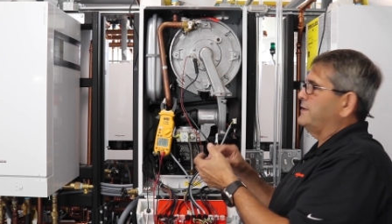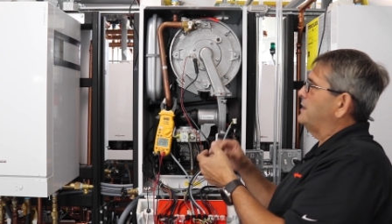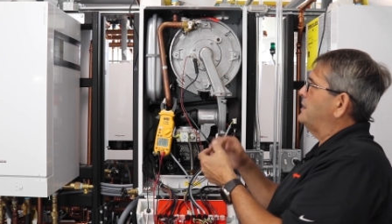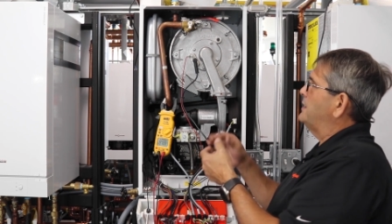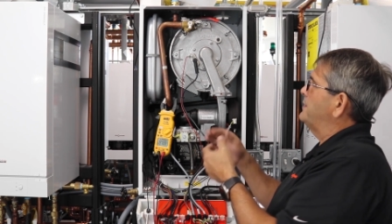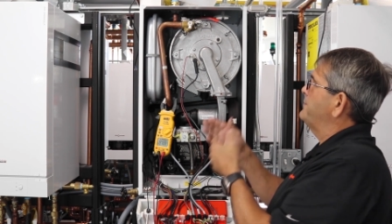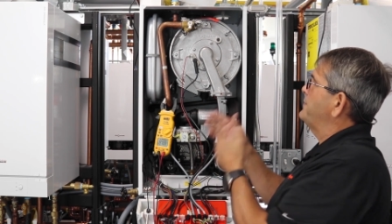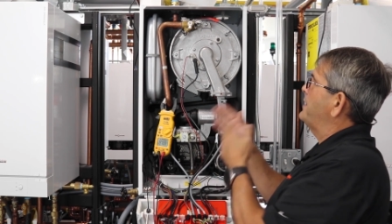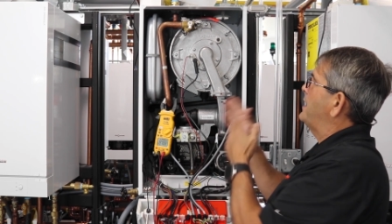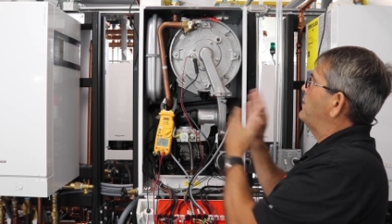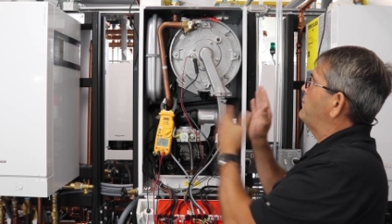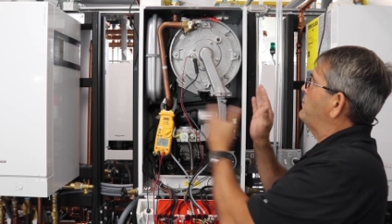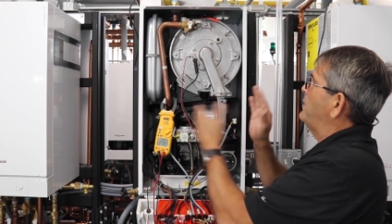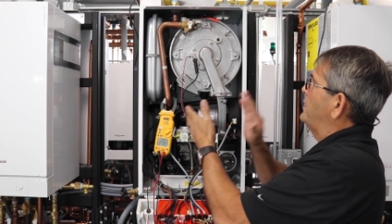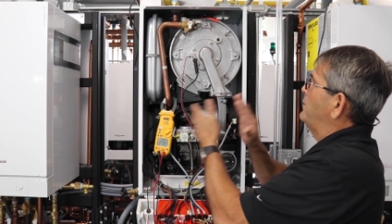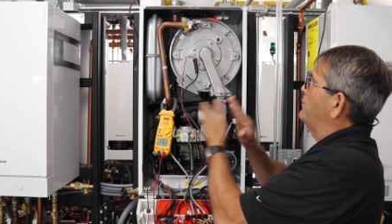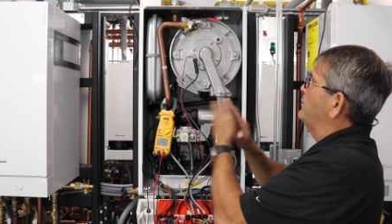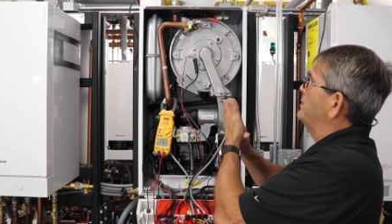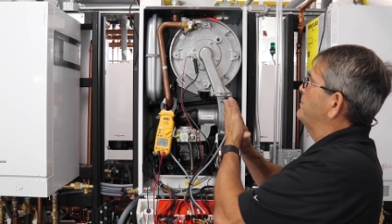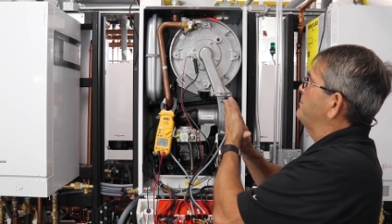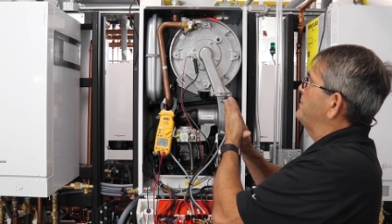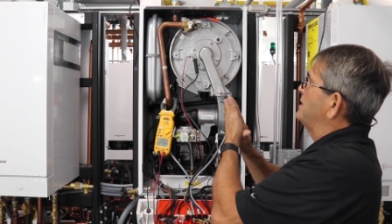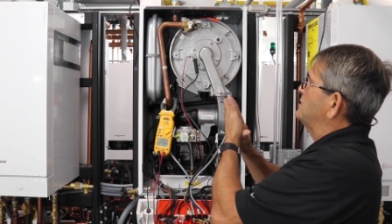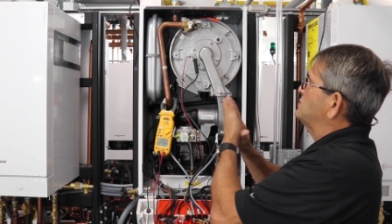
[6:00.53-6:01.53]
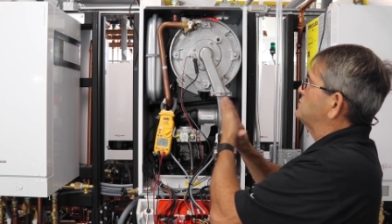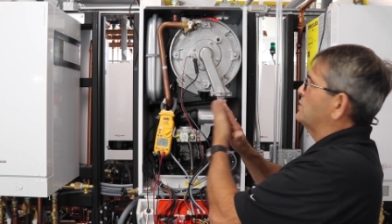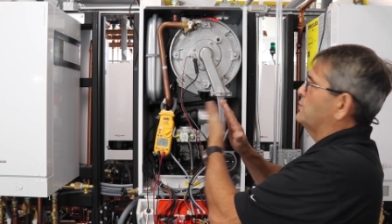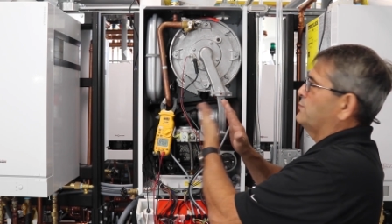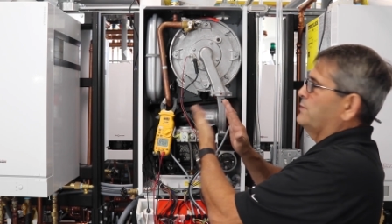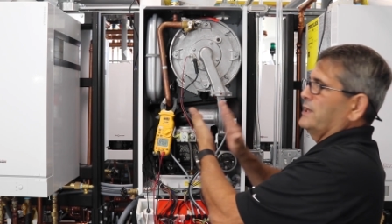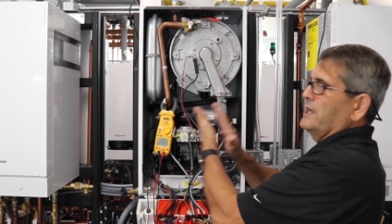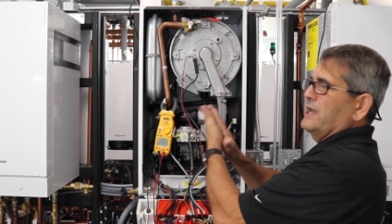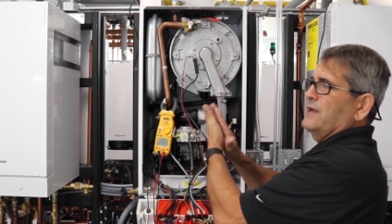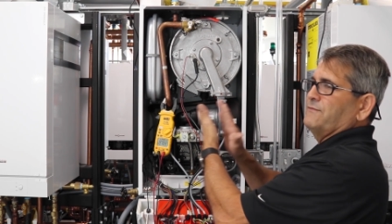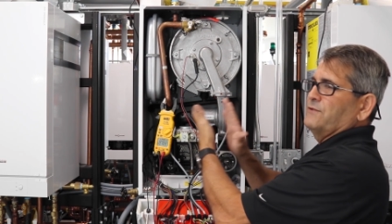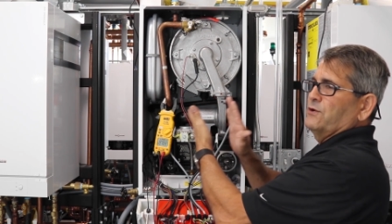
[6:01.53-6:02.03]
And that way we make sure
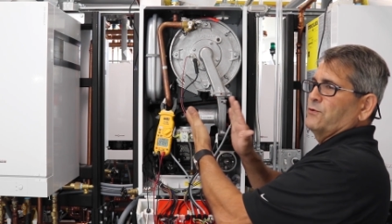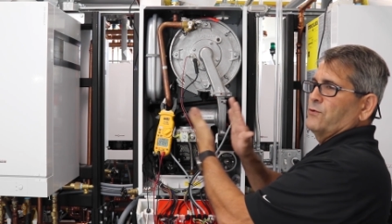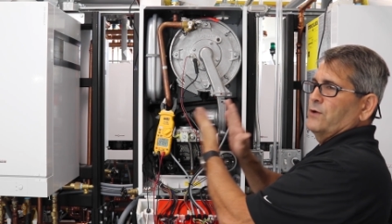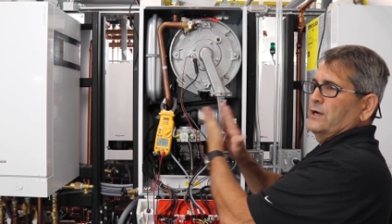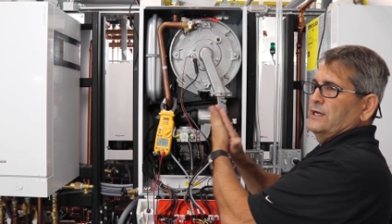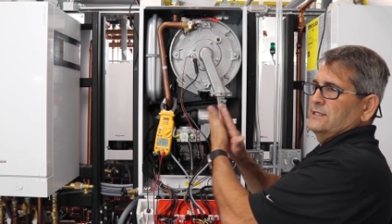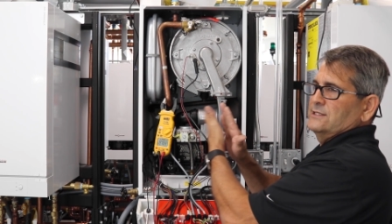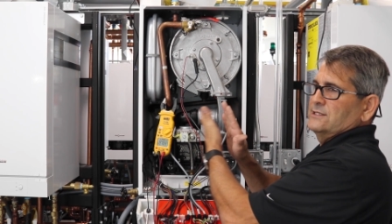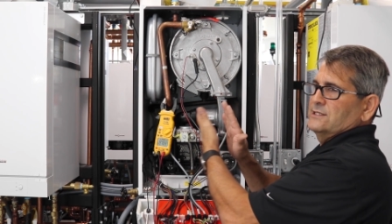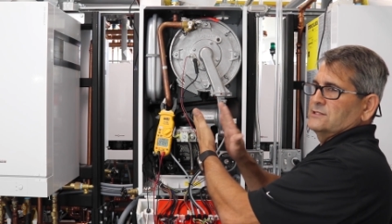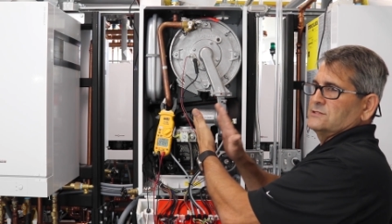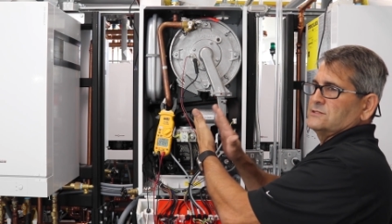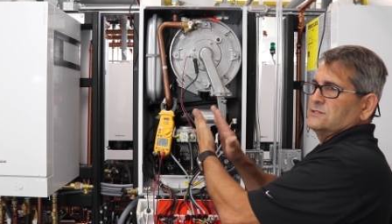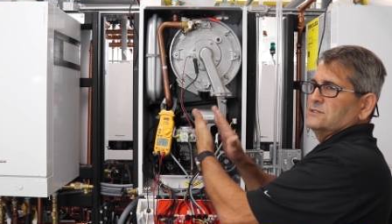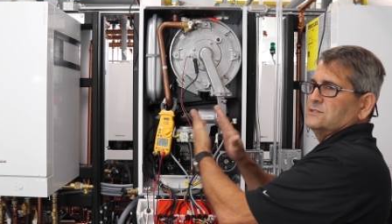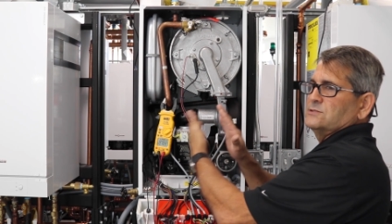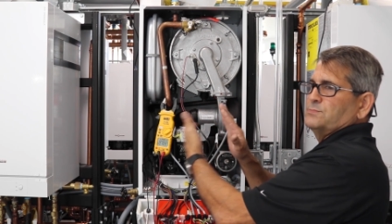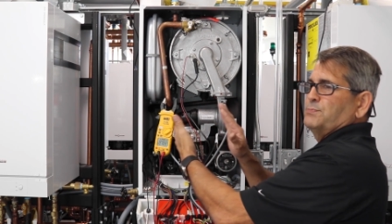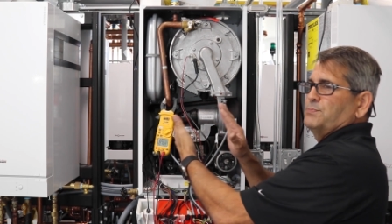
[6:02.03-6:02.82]
we have the right distance